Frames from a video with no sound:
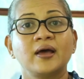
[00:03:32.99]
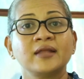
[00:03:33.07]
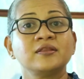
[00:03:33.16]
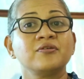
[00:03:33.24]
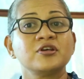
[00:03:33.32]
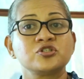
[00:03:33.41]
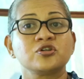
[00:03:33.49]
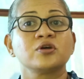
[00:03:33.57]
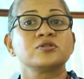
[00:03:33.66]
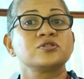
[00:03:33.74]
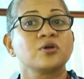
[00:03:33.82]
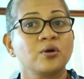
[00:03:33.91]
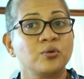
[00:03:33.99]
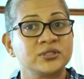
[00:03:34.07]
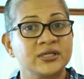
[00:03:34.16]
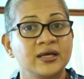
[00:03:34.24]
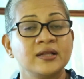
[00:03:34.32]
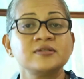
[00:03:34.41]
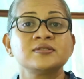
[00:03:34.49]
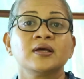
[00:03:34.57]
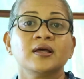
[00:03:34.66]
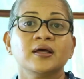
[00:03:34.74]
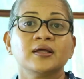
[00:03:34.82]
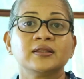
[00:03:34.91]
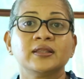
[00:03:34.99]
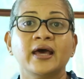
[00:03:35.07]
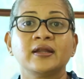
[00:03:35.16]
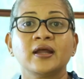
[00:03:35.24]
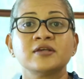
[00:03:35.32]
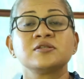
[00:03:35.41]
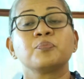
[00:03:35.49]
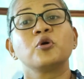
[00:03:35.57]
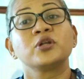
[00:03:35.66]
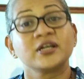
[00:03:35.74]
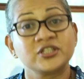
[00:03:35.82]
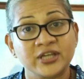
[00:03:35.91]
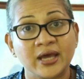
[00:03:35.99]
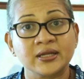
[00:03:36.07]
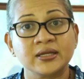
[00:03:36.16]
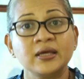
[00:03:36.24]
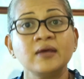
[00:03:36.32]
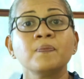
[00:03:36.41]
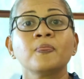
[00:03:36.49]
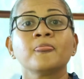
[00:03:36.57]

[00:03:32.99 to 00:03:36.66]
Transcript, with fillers: at the restaurants or hotels that are supporting a charity